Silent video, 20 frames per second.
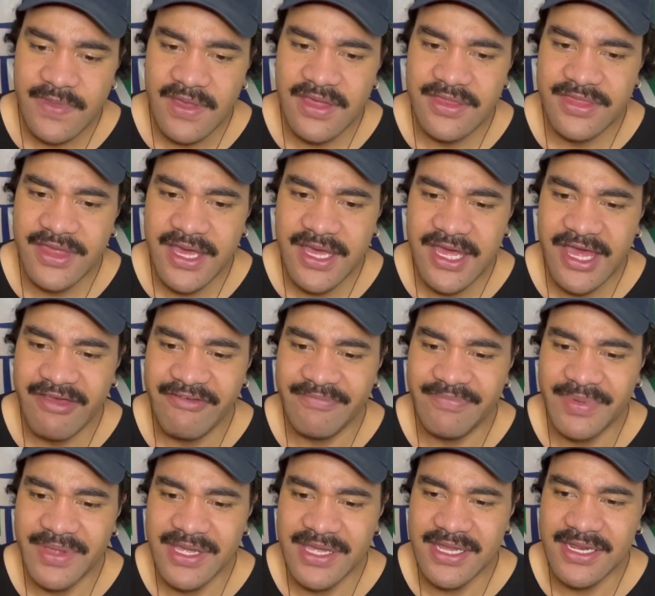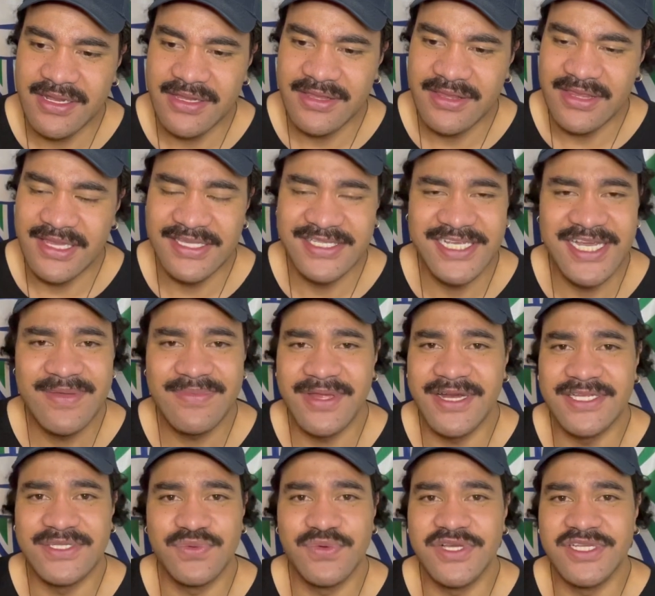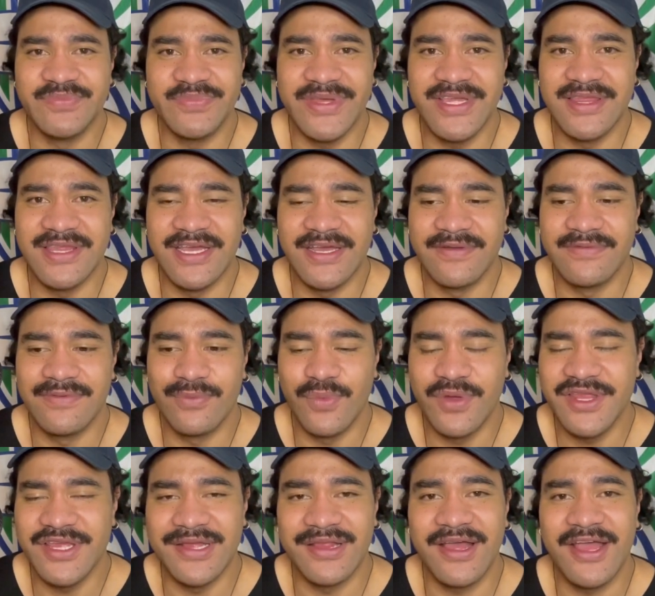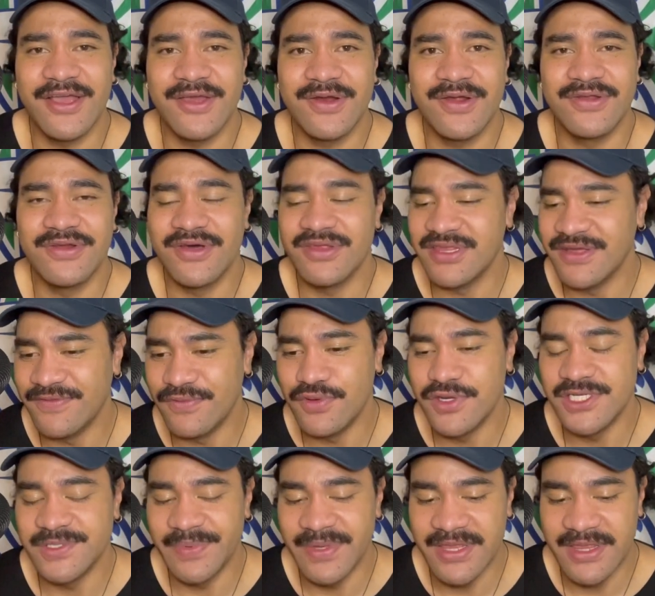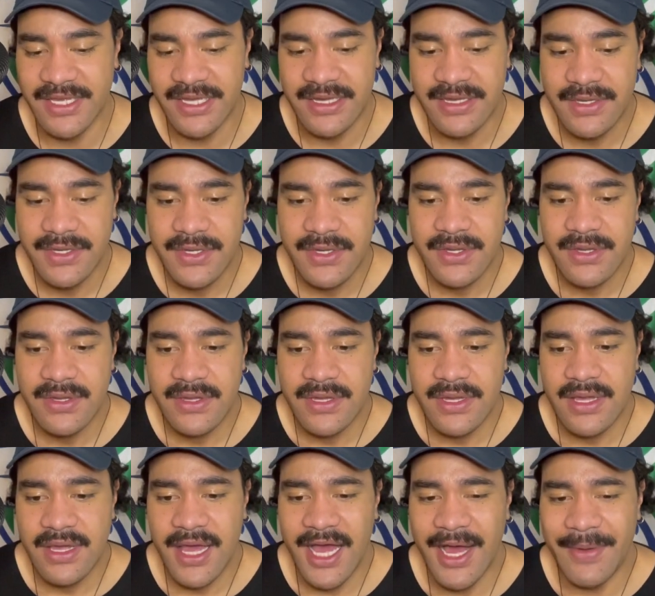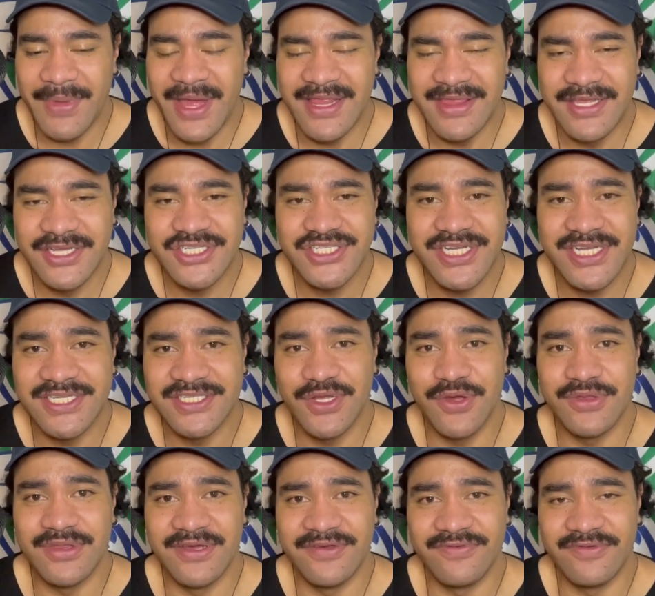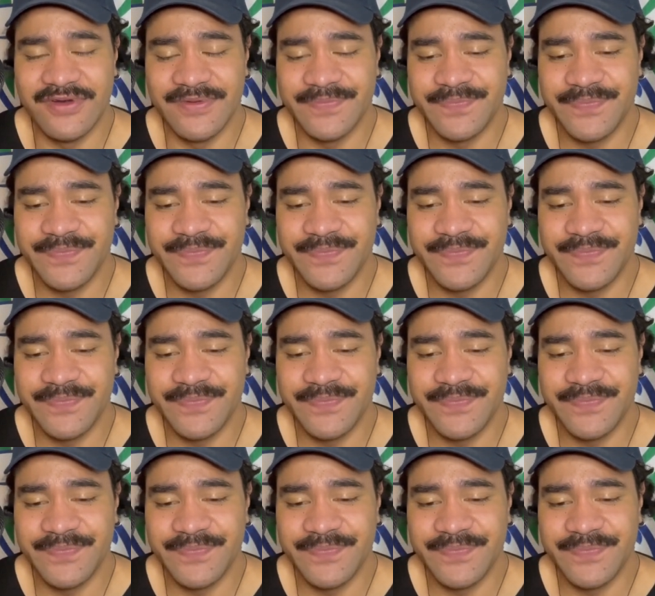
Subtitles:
They have been the team that has always been there. Whether you like it or not, they've always been there. And this year is no different,